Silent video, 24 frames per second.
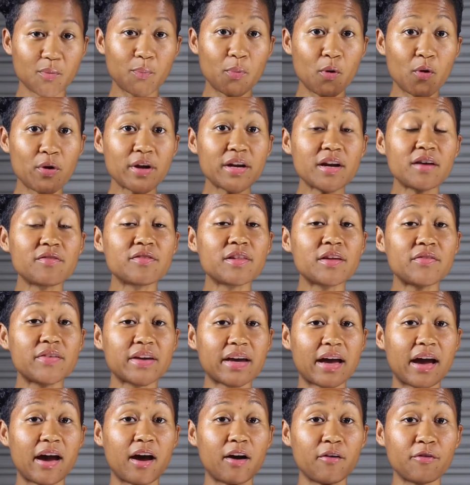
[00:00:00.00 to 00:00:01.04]
The point of
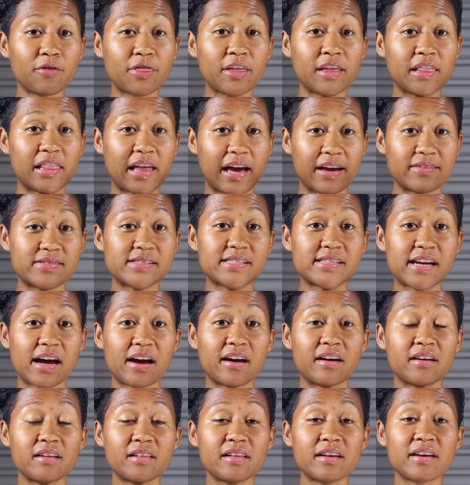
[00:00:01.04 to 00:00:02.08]
living a healthy
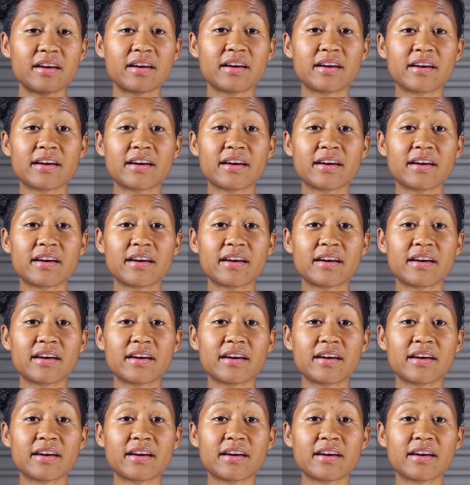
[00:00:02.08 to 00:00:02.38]
lifestyle